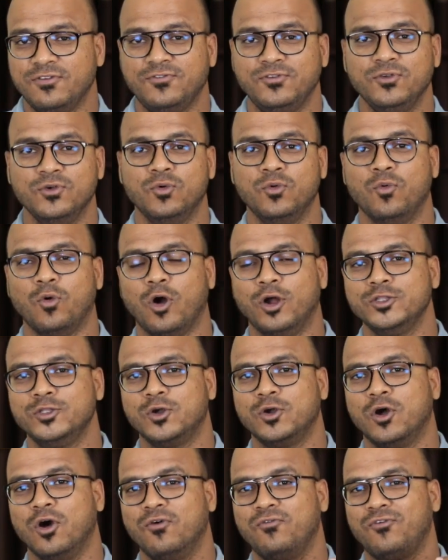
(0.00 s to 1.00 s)
if you want to
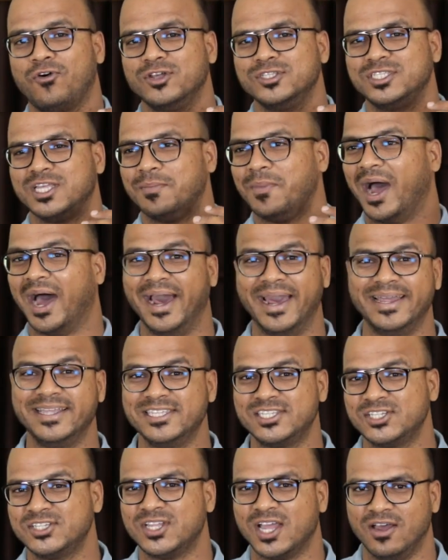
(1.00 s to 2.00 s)
go for some
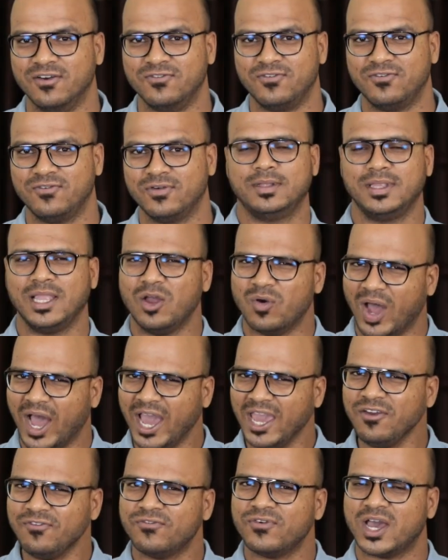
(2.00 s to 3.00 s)
high-end stuff. Now
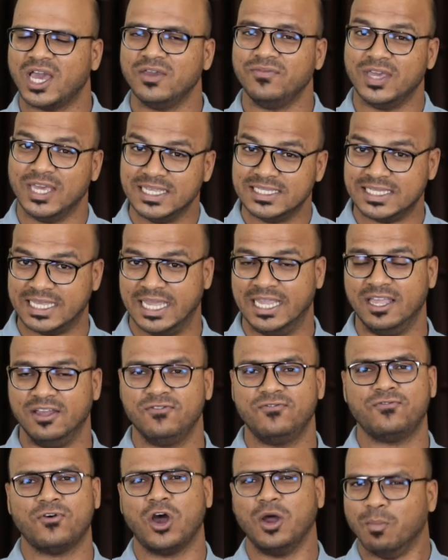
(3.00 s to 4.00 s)
i5 is
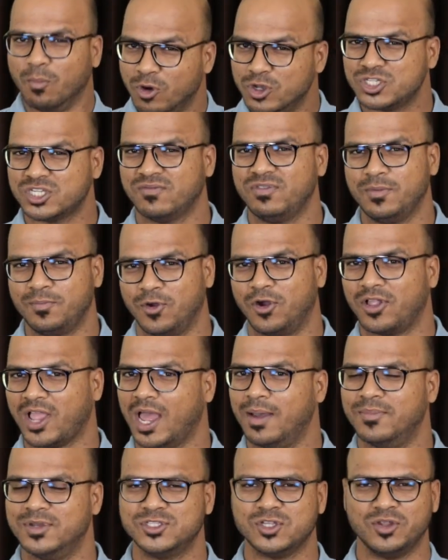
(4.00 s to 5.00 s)
enough for most of the
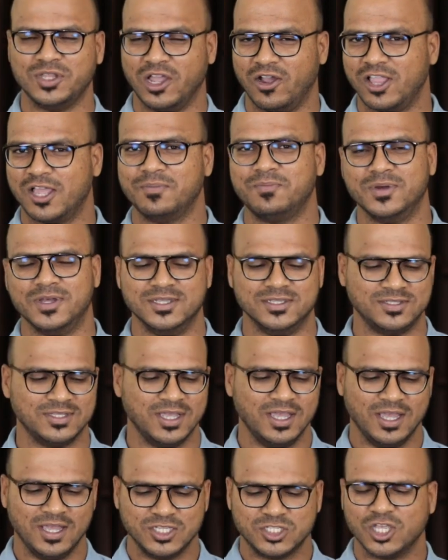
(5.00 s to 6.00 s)
programmers or developers.
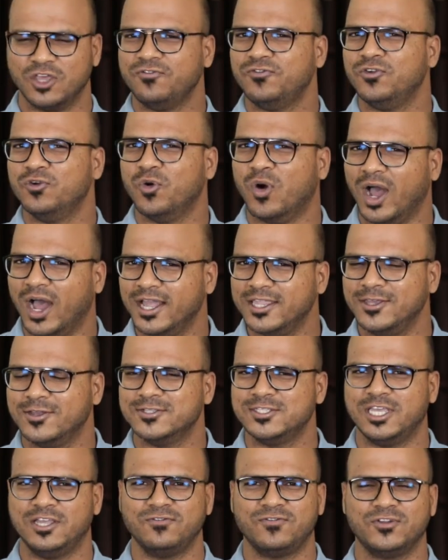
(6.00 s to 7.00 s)
So if you are
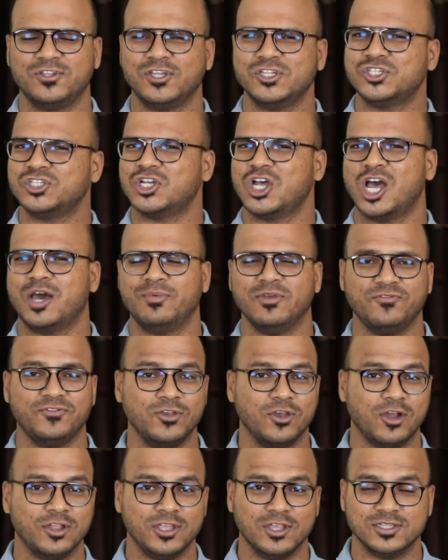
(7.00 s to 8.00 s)
using Photoshop, if
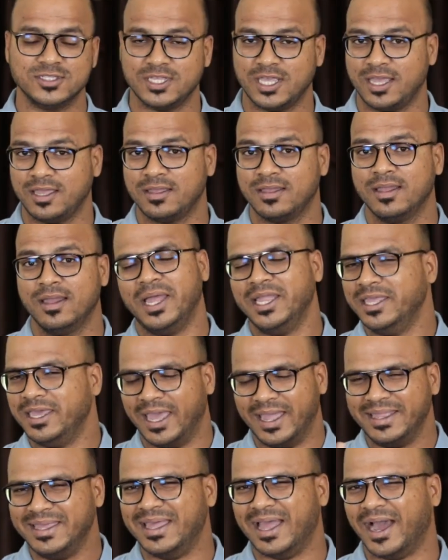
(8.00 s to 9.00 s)
you are using any,
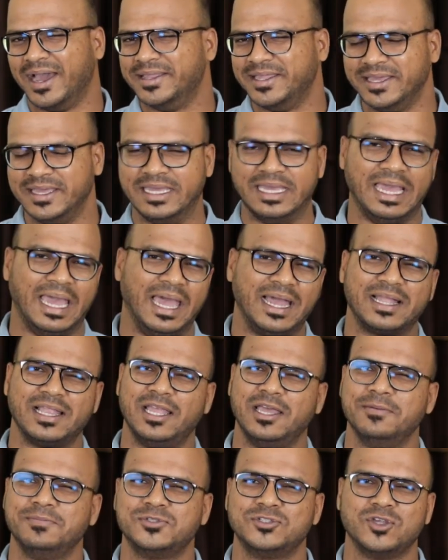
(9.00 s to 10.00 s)
any IDE,
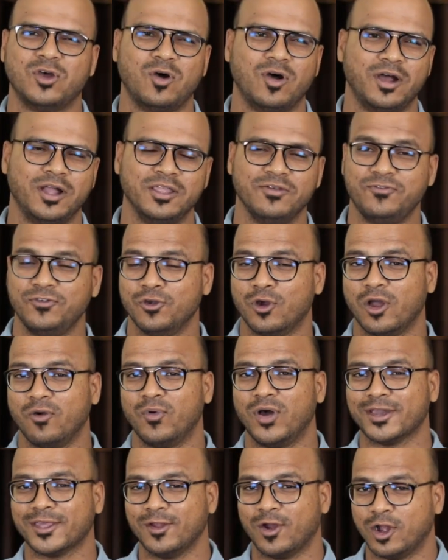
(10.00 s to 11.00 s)
Eclipse, or if you are
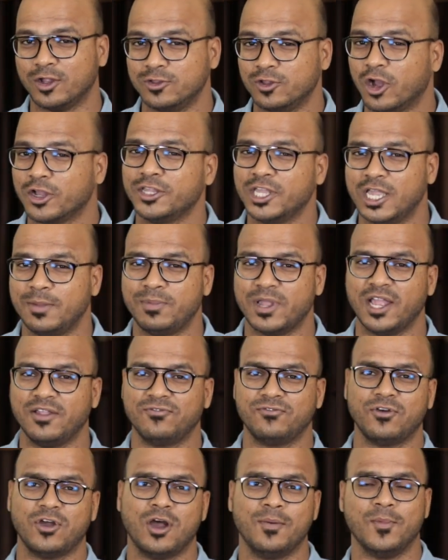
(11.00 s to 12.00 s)
working on .NET
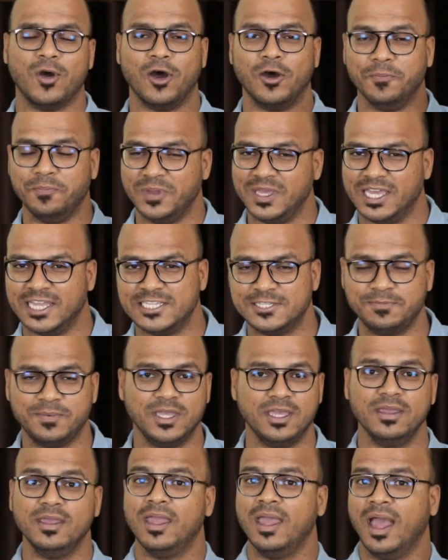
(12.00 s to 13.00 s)
platform or
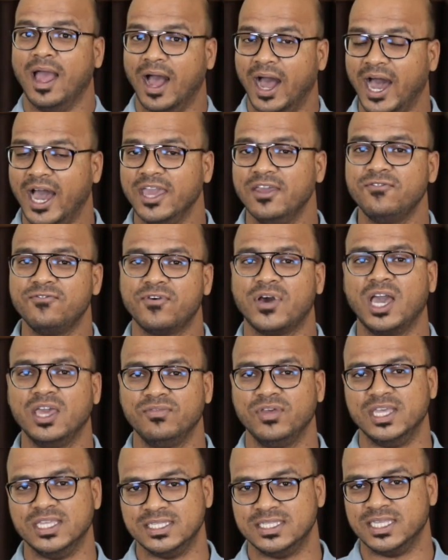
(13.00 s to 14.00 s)
PHP,
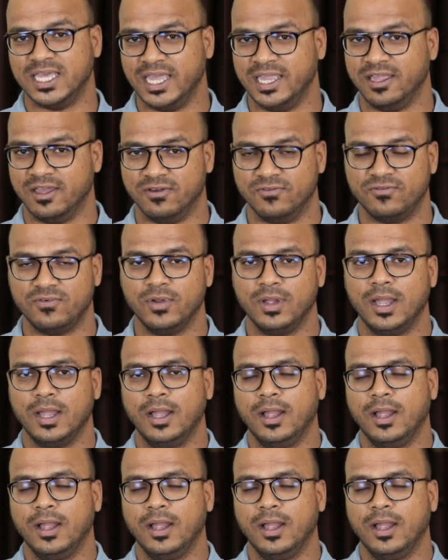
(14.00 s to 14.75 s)
i5 is enough